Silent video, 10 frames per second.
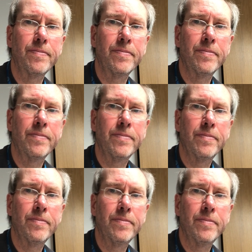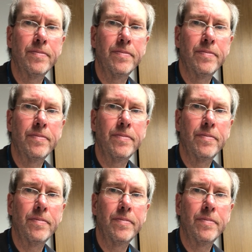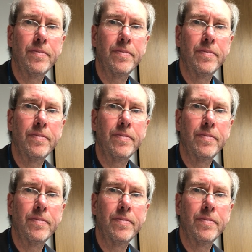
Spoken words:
Nothing is said.